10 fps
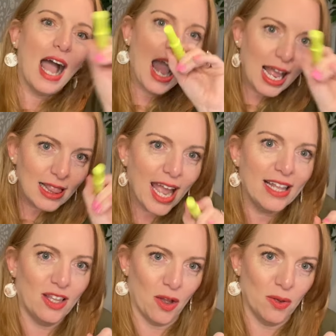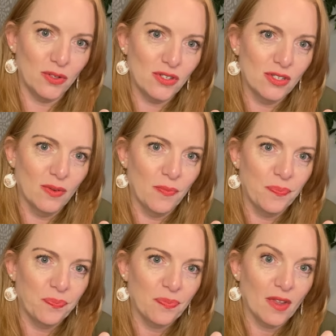Highlight those
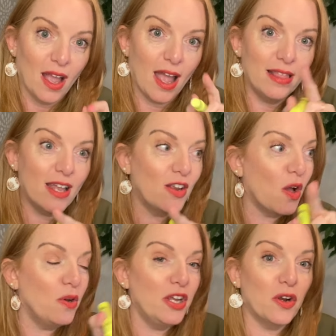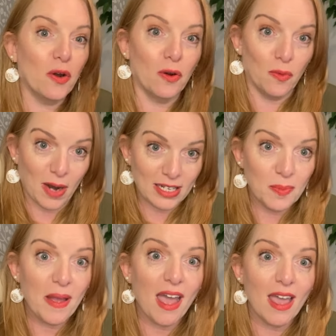and then go to your
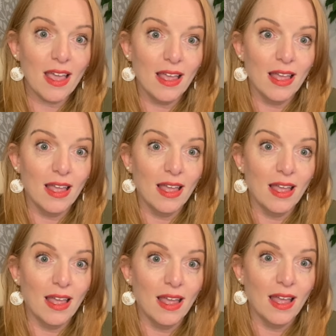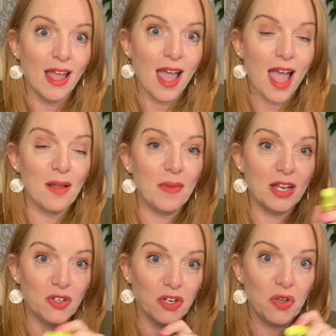resume and make
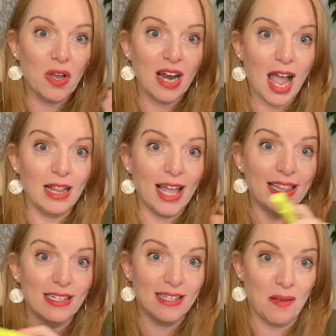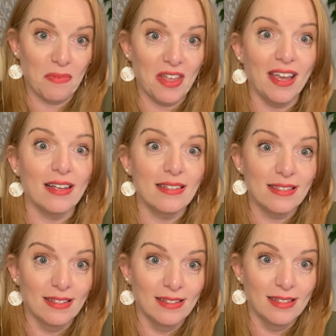sure you can highlight the same
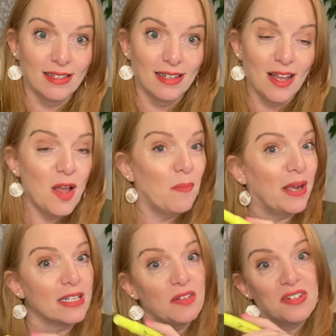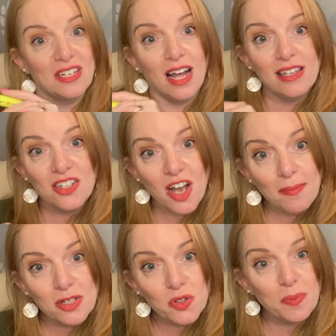things. Because if it's on the job
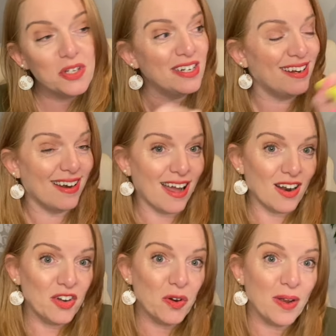description and not on your